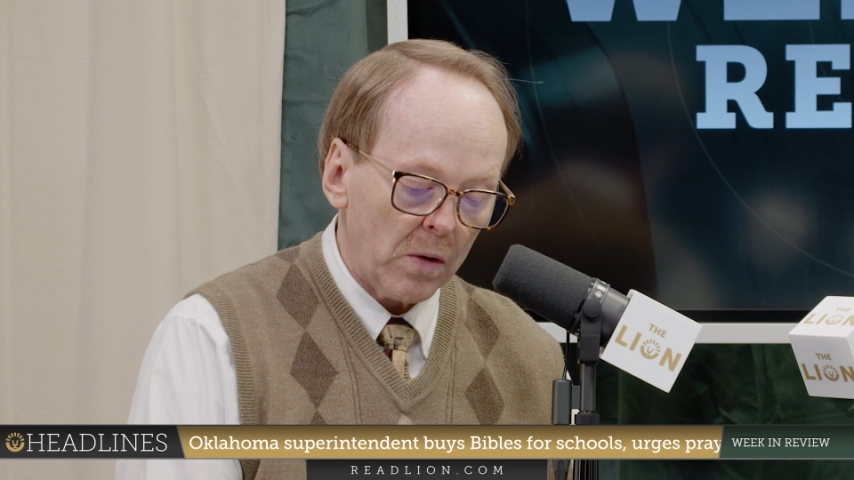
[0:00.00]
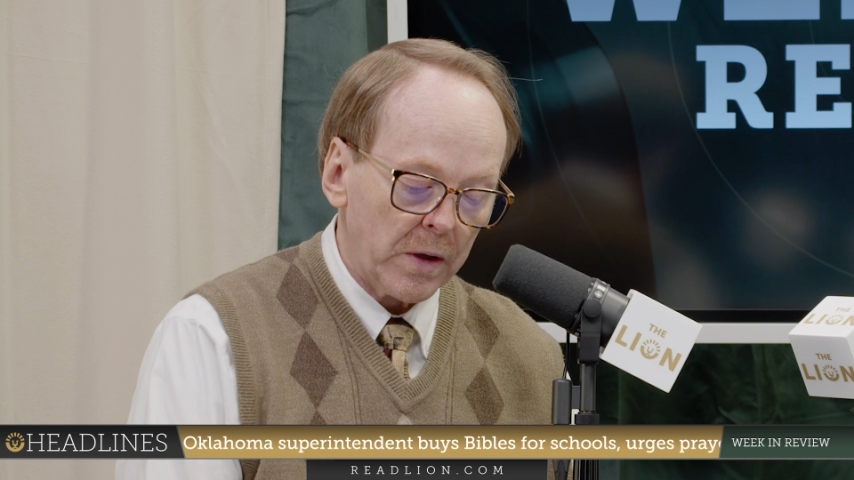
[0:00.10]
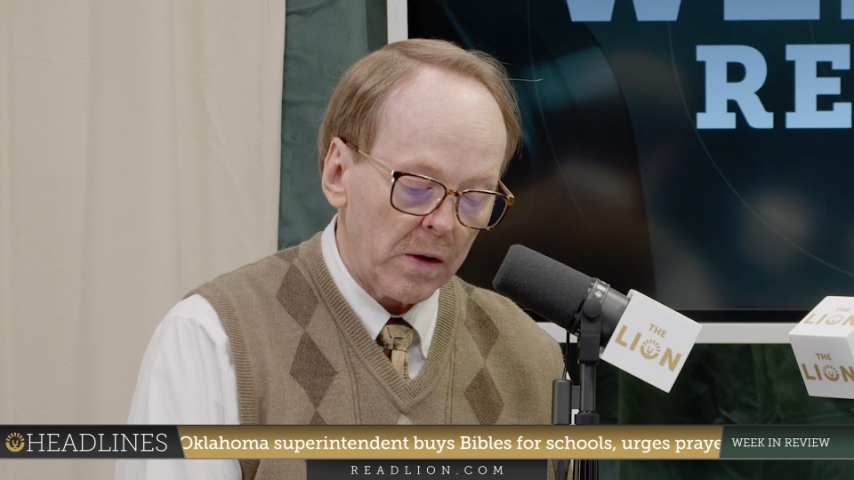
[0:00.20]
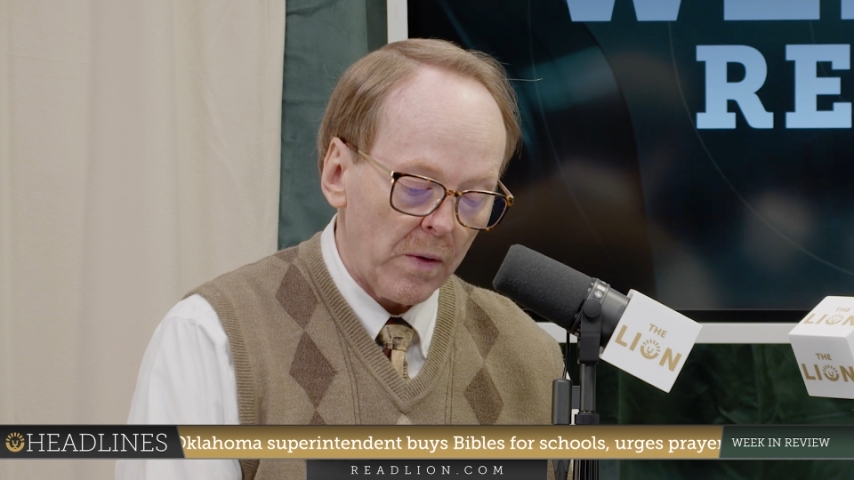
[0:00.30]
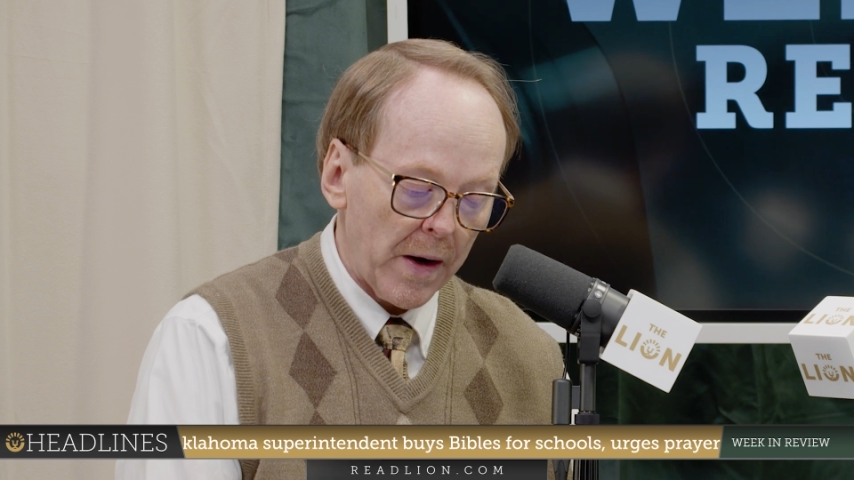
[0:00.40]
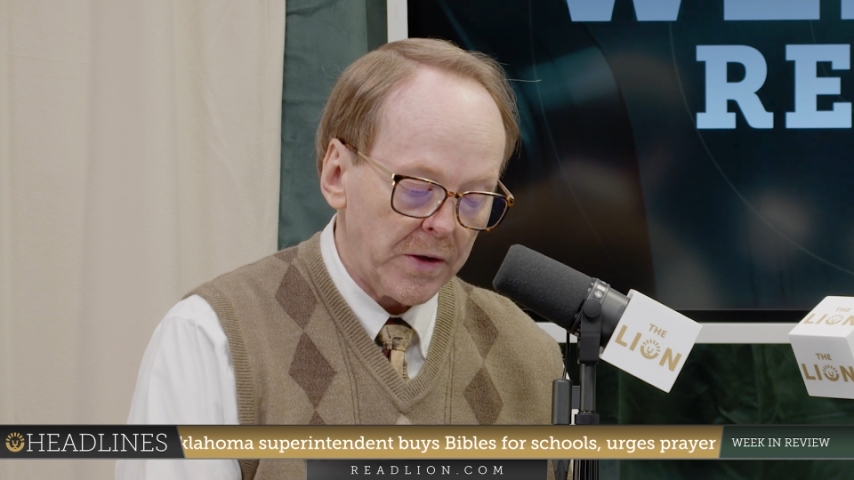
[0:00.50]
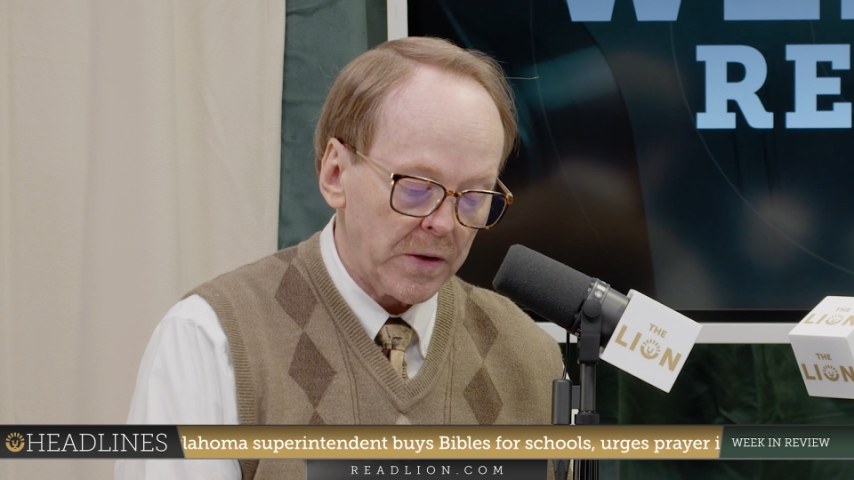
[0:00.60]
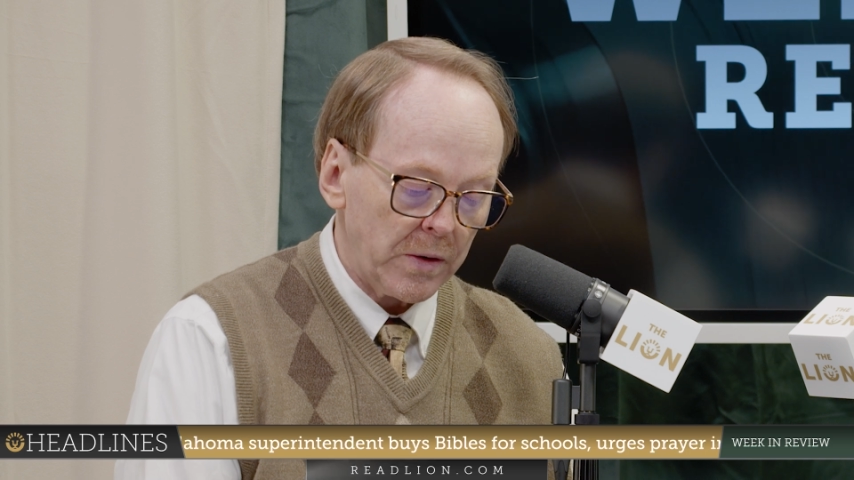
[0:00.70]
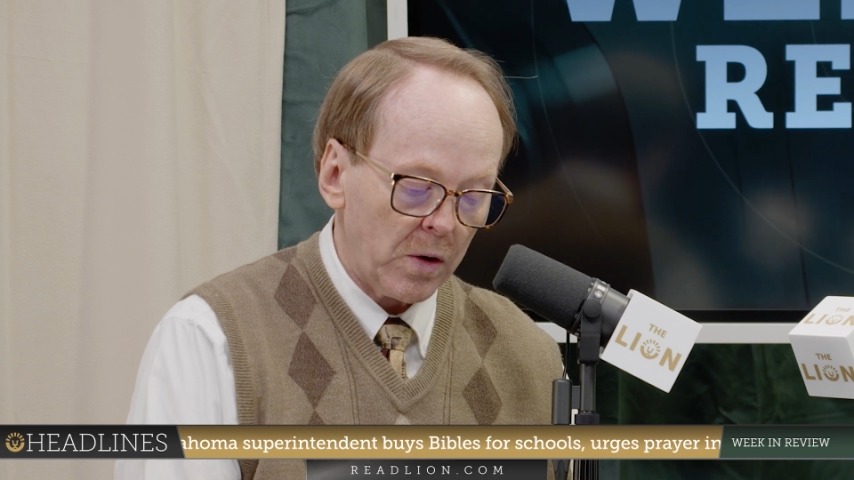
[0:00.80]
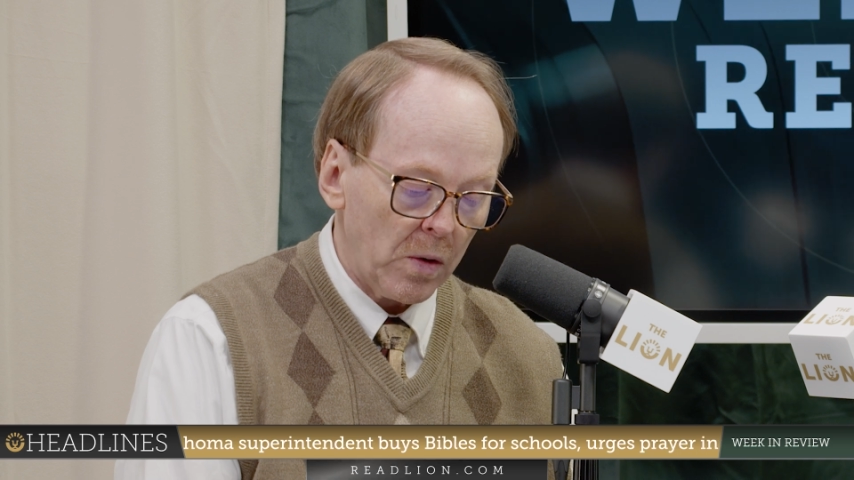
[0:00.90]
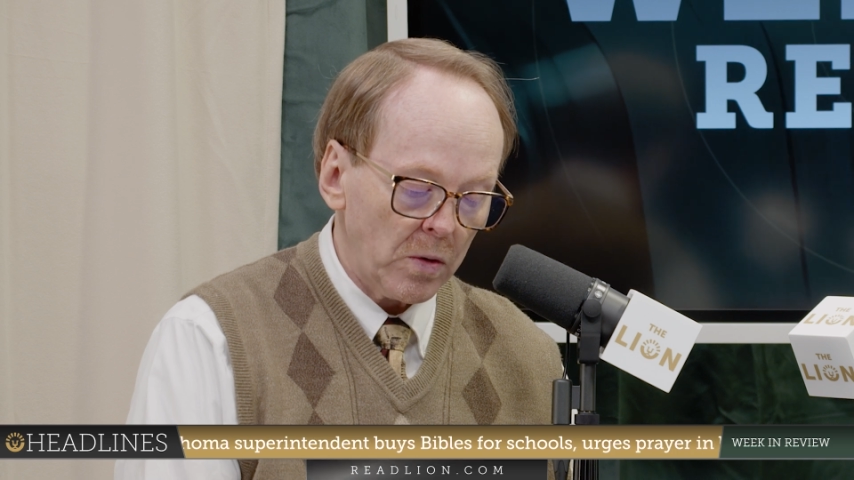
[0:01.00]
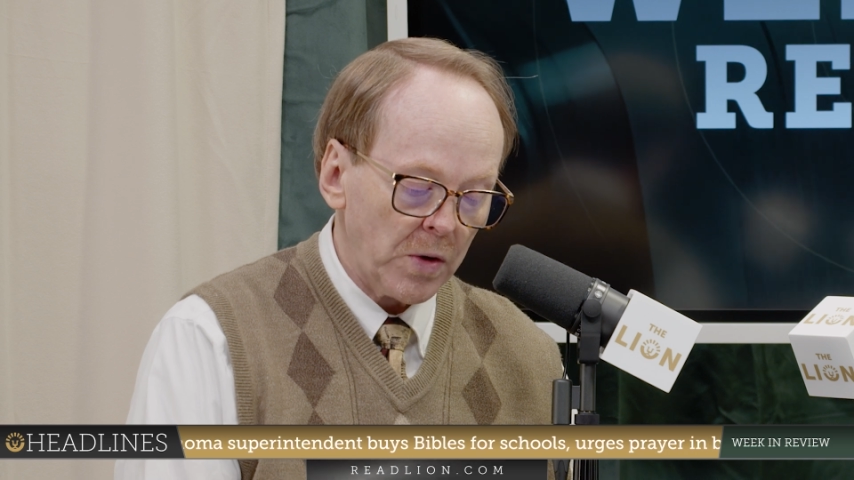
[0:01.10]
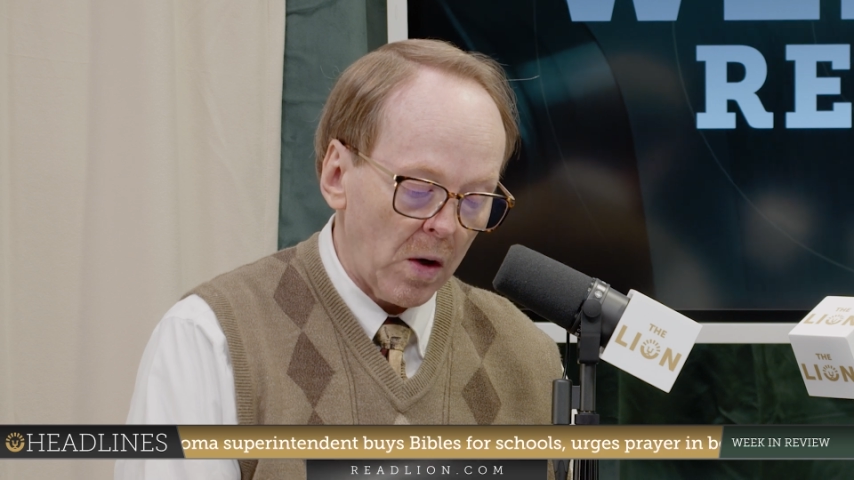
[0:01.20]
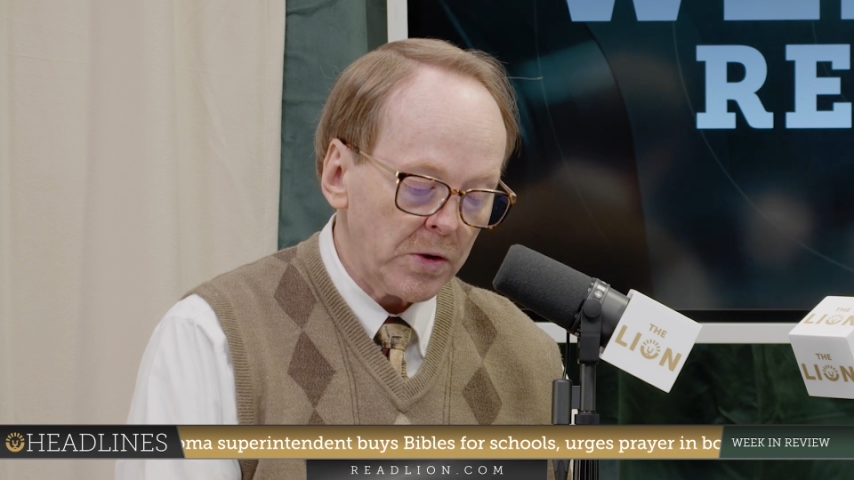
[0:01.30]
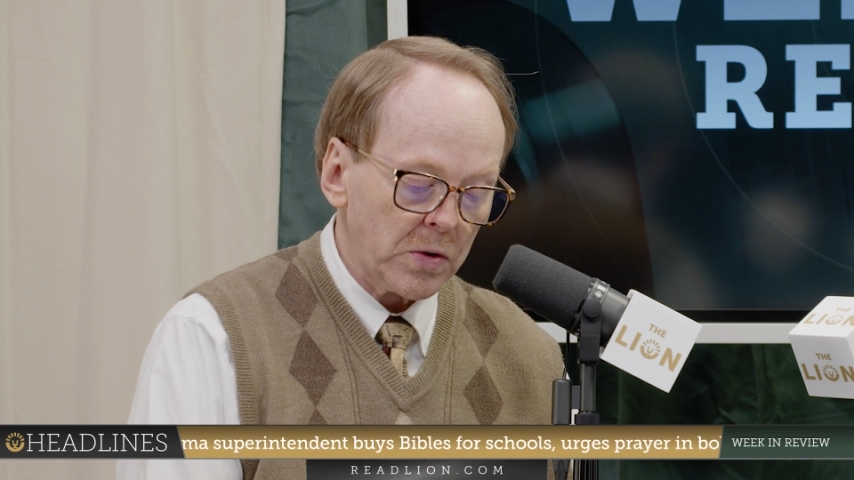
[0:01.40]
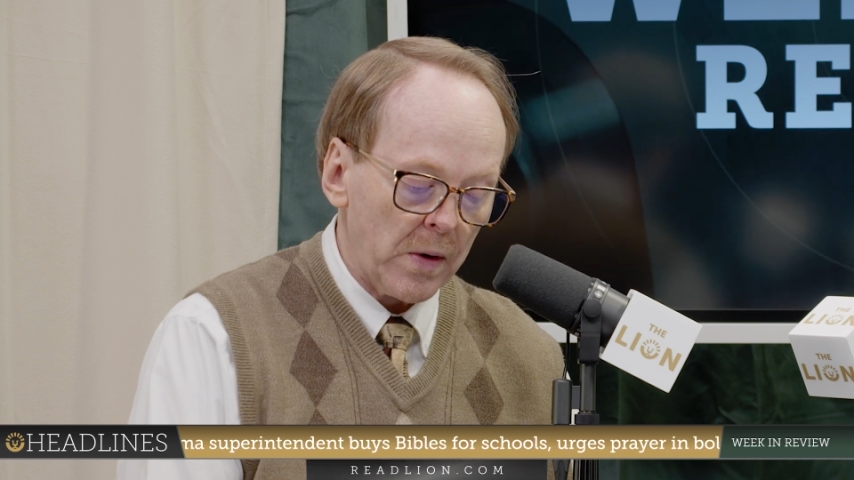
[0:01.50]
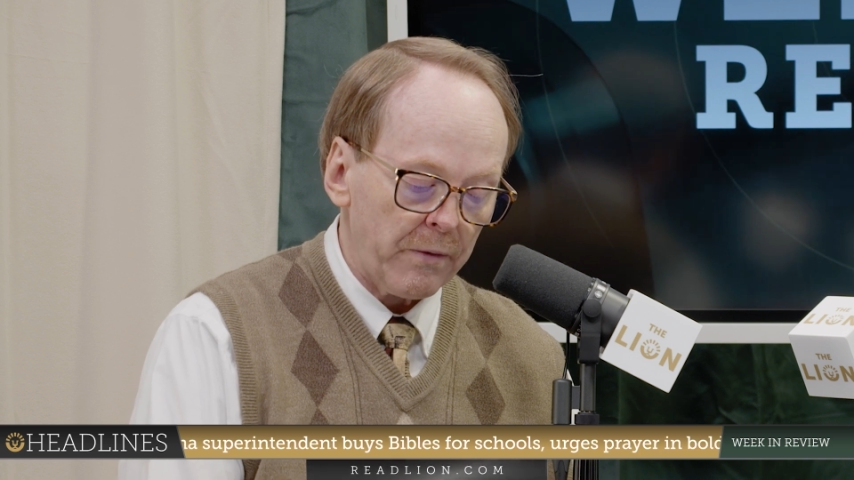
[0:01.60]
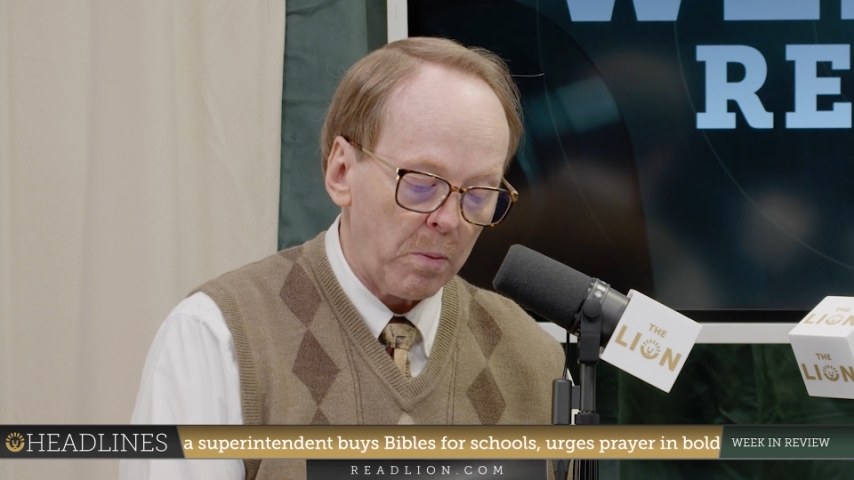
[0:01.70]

an erection. Girls also have a